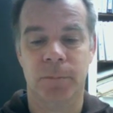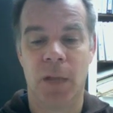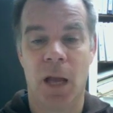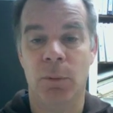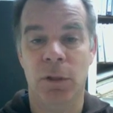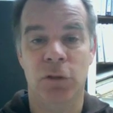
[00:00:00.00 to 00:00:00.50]

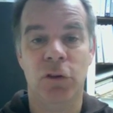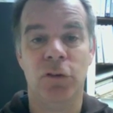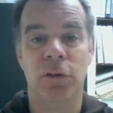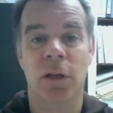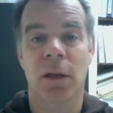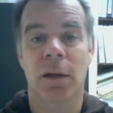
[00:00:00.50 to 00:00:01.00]
Are we
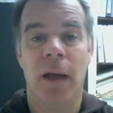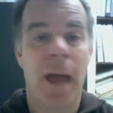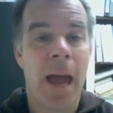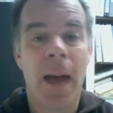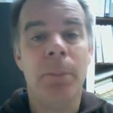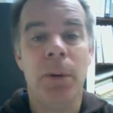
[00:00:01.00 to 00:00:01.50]
just
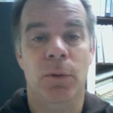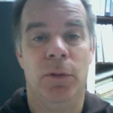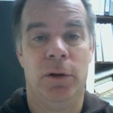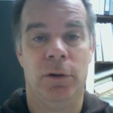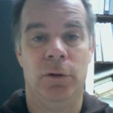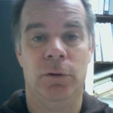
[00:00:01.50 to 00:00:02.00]
happy
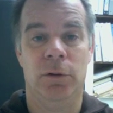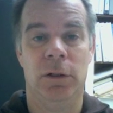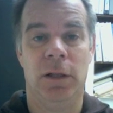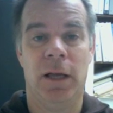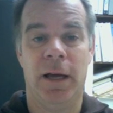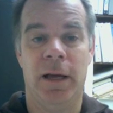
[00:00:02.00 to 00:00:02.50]
with our
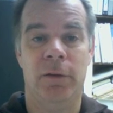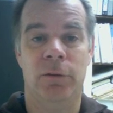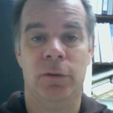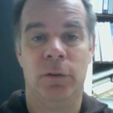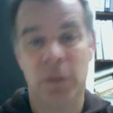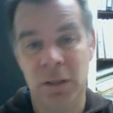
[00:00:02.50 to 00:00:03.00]
current
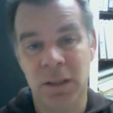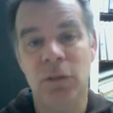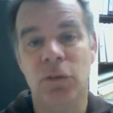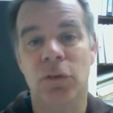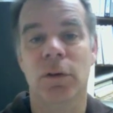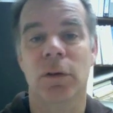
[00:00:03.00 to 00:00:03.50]
lives, or at
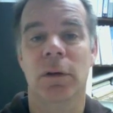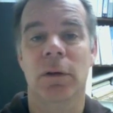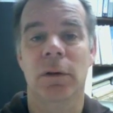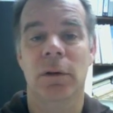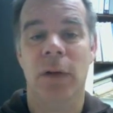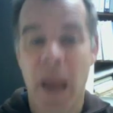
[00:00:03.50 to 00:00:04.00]
least
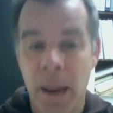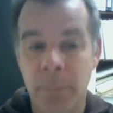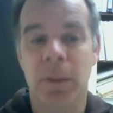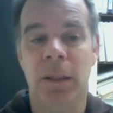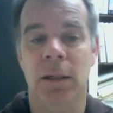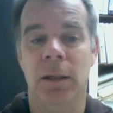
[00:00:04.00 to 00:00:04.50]

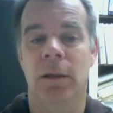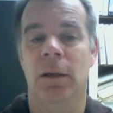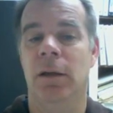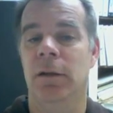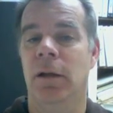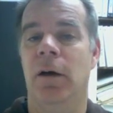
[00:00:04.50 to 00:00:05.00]
happy
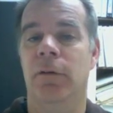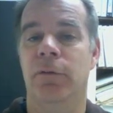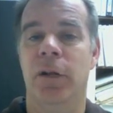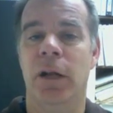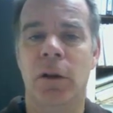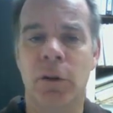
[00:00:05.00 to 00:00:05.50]
enough?
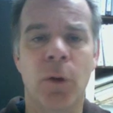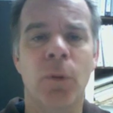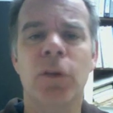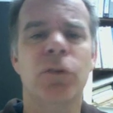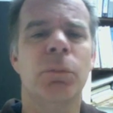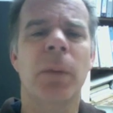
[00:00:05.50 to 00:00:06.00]
And although
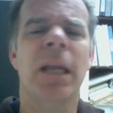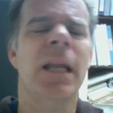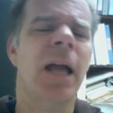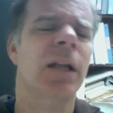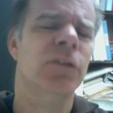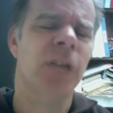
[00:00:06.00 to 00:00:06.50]
this may
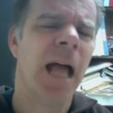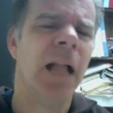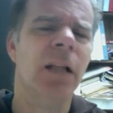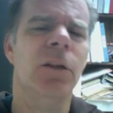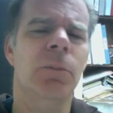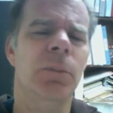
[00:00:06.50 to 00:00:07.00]
not
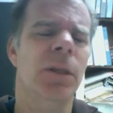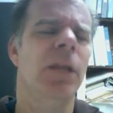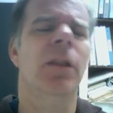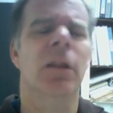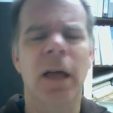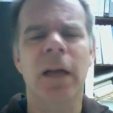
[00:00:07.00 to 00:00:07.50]
exactly be
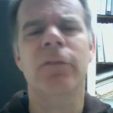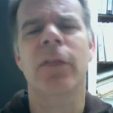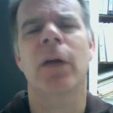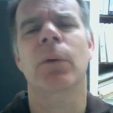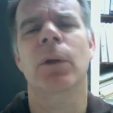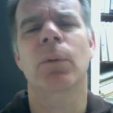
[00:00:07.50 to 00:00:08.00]
the life
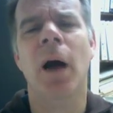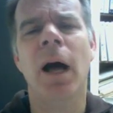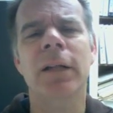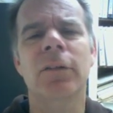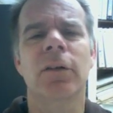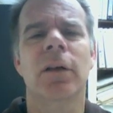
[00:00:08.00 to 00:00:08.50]
that we
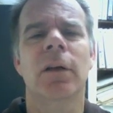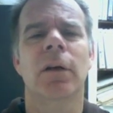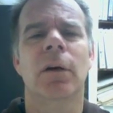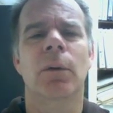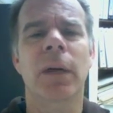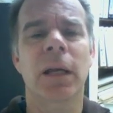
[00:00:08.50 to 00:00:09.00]
want,
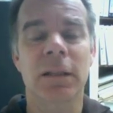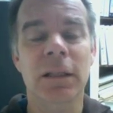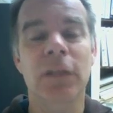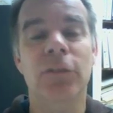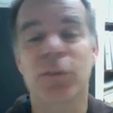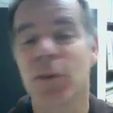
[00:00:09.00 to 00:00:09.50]
we at
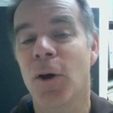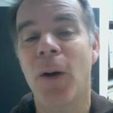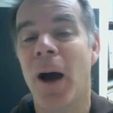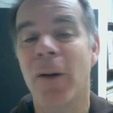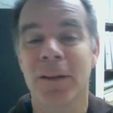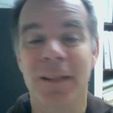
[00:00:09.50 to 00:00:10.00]
least know
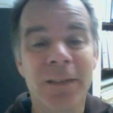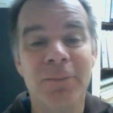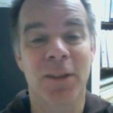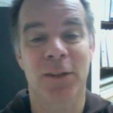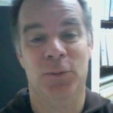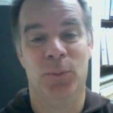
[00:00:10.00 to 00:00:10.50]
how to
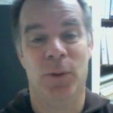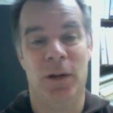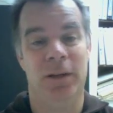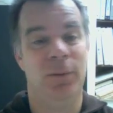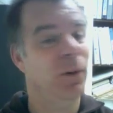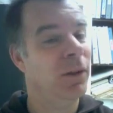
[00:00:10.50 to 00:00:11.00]
live this
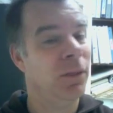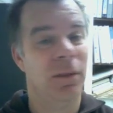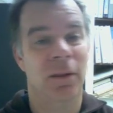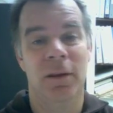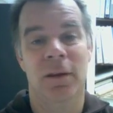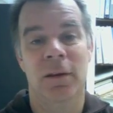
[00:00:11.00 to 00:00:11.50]
one with
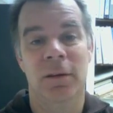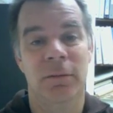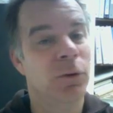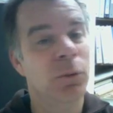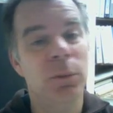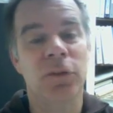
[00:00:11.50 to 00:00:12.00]

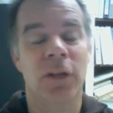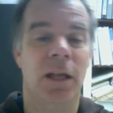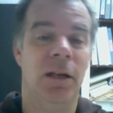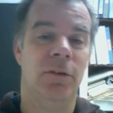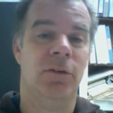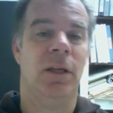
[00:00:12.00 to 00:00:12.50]
few
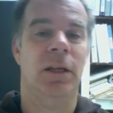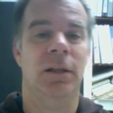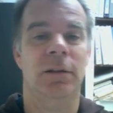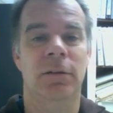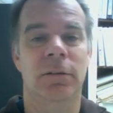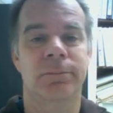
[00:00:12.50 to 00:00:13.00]
mistakes
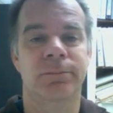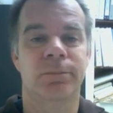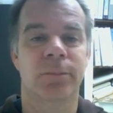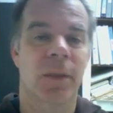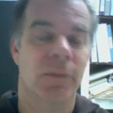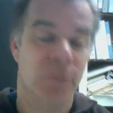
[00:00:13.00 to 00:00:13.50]
and
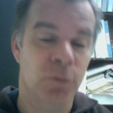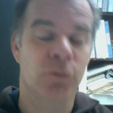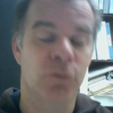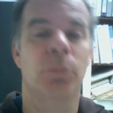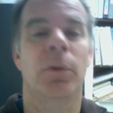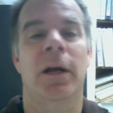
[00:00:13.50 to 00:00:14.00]
few
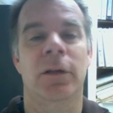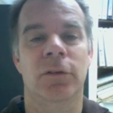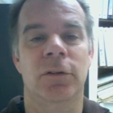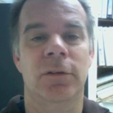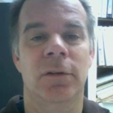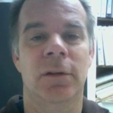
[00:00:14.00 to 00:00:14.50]

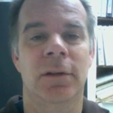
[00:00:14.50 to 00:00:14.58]
surprises.